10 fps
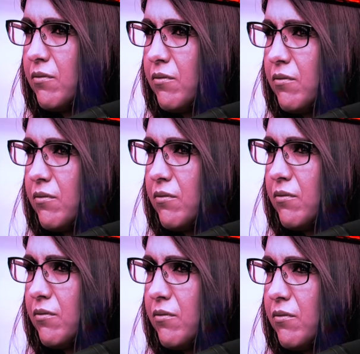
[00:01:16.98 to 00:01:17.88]

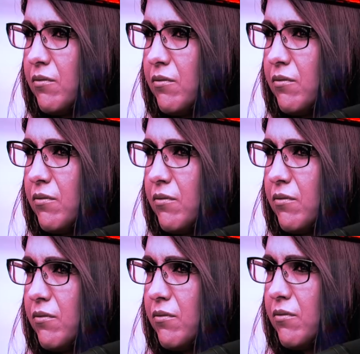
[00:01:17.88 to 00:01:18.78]

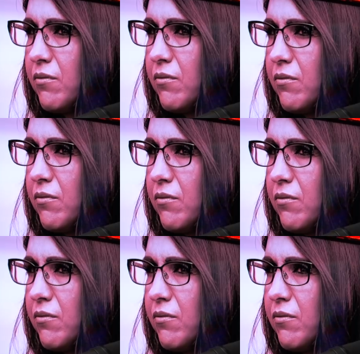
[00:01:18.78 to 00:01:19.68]

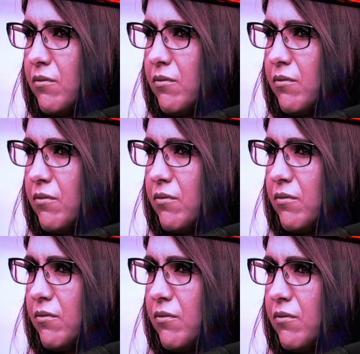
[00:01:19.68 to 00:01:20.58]

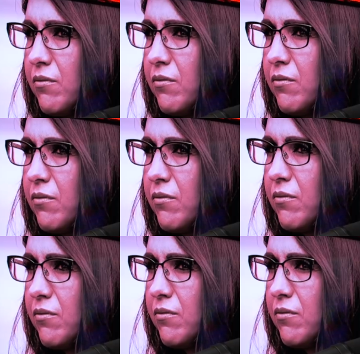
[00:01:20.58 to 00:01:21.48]

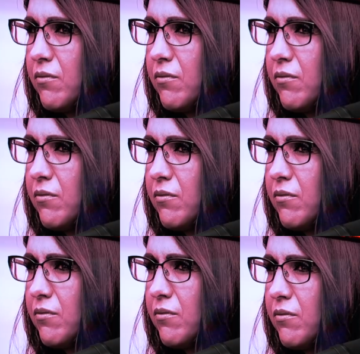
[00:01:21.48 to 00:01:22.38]

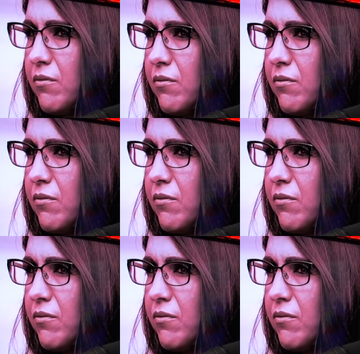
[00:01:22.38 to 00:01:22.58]
No words are spoken by the person on screen.